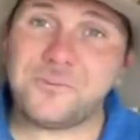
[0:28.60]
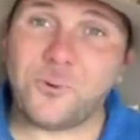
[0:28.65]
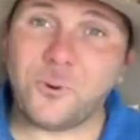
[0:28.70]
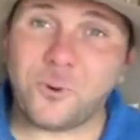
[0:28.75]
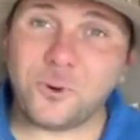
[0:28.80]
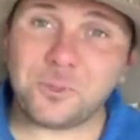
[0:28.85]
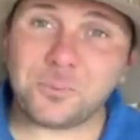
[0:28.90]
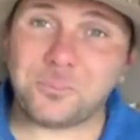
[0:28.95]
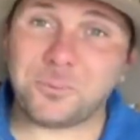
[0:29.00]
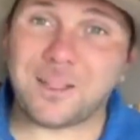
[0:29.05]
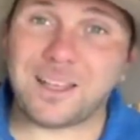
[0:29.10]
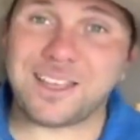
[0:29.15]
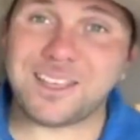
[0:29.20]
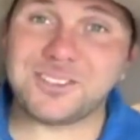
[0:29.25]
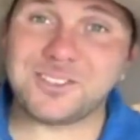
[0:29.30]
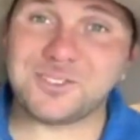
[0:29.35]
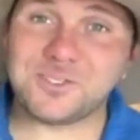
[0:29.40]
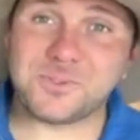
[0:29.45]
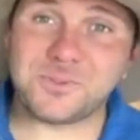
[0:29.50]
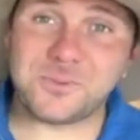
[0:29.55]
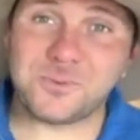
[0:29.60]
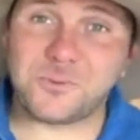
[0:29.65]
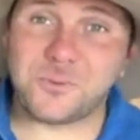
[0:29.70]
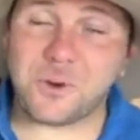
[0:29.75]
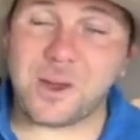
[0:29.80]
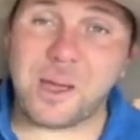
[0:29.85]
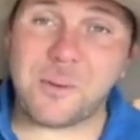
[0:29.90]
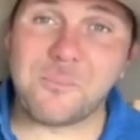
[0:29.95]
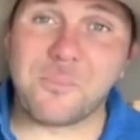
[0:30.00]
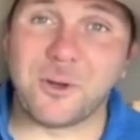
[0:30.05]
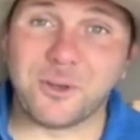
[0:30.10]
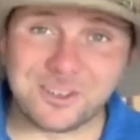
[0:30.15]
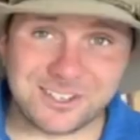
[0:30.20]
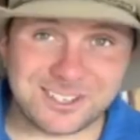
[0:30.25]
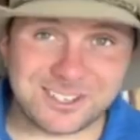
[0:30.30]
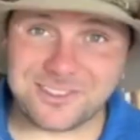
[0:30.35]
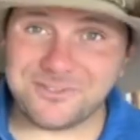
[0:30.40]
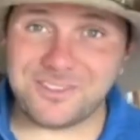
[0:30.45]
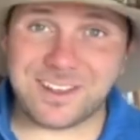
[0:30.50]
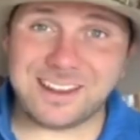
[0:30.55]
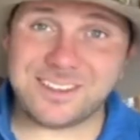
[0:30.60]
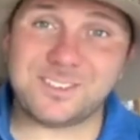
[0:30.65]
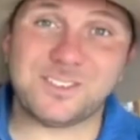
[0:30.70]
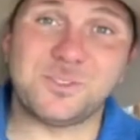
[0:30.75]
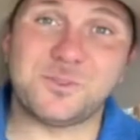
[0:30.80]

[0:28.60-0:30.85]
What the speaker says: 4th place for our most invasive